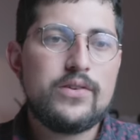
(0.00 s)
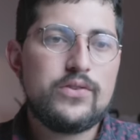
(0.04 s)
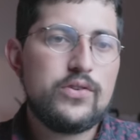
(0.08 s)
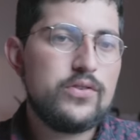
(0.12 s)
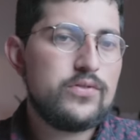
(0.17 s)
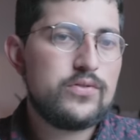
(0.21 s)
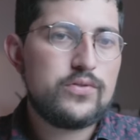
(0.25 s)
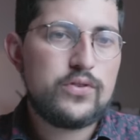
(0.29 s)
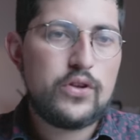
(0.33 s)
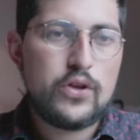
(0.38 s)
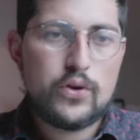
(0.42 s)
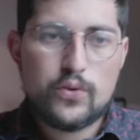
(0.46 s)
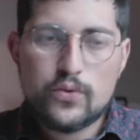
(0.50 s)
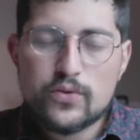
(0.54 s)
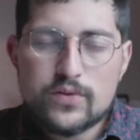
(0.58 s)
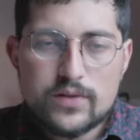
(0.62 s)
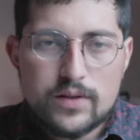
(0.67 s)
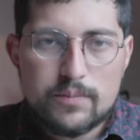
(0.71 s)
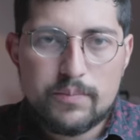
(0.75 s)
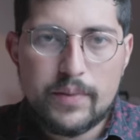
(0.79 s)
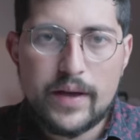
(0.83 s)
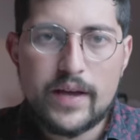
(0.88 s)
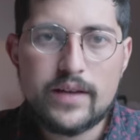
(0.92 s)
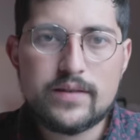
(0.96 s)
Just use
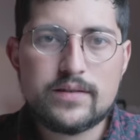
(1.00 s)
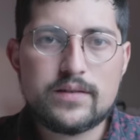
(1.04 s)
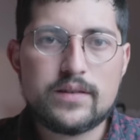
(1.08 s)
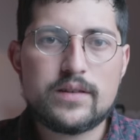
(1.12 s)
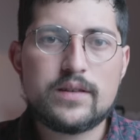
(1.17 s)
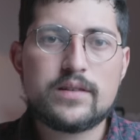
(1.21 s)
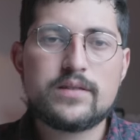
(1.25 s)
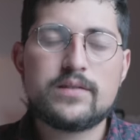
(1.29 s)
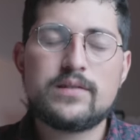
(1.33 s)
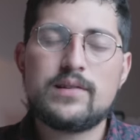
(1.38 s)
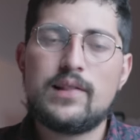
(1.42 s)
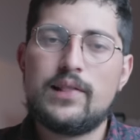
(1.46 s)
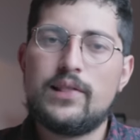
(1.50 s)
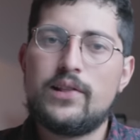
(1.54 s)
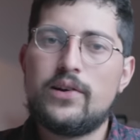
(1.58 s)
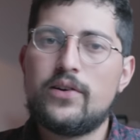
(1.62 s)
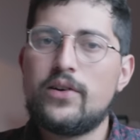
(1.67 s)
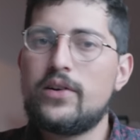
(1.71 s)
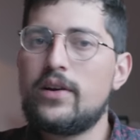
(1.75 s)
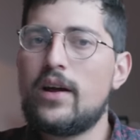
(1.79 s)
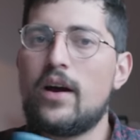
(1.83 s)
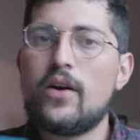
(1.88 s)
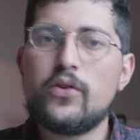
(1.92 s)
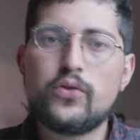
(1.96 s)
the basics,
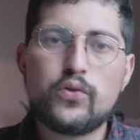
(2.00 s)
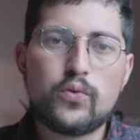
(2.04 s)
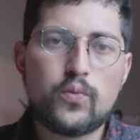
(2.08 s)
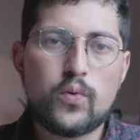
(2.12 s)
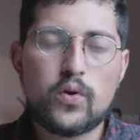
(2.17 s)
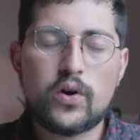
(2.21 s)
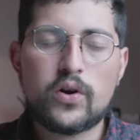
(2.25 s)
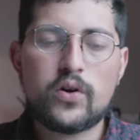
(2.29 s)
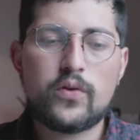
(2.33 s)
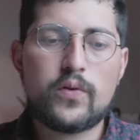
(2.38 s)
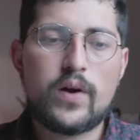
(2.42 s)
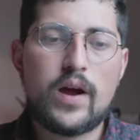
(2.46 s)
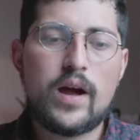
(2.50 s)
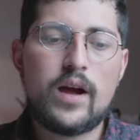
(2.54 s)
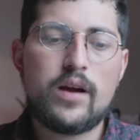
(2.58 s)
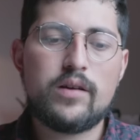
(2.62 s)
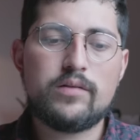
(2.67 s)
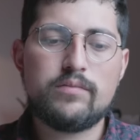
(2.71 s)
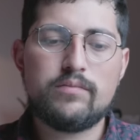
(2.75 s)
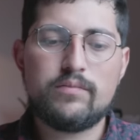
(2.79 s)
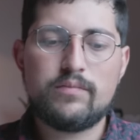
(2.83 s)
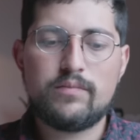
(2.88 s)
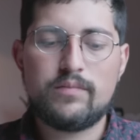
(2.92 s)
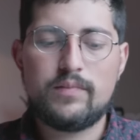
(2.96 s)
learn how to work
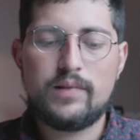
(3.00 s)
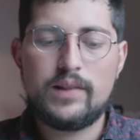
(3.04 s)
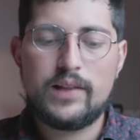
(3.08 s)
around,